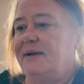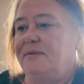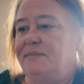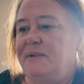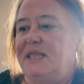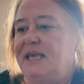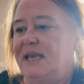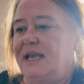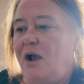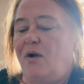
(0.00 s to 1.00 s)
There was me
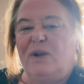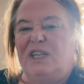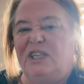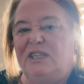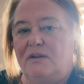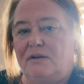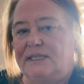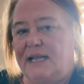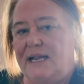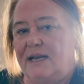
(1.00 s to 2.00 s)
thinking, oh, it's just not
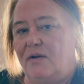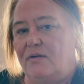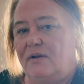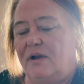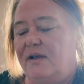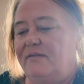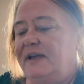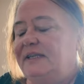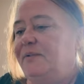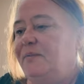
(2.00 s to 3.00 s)
selling on
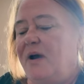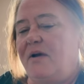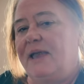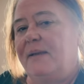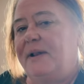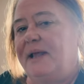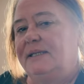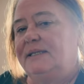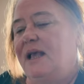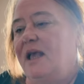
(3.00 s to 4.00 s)
Facebook
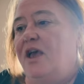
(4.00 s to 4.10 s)
Marketplace.